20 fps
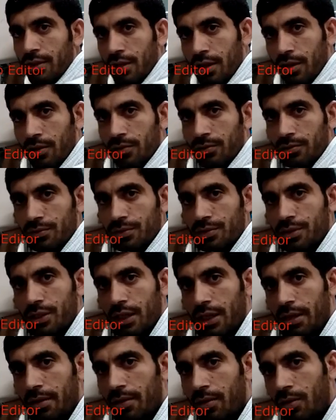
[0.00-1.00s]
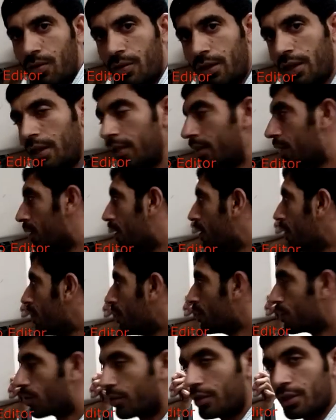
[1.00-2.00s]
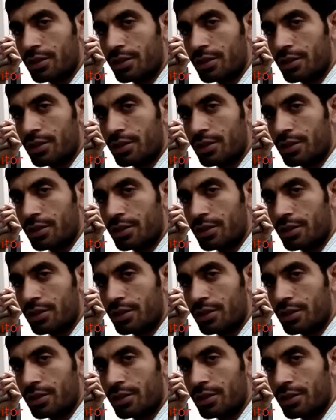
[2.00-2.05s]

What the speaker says: Now, see, okay. So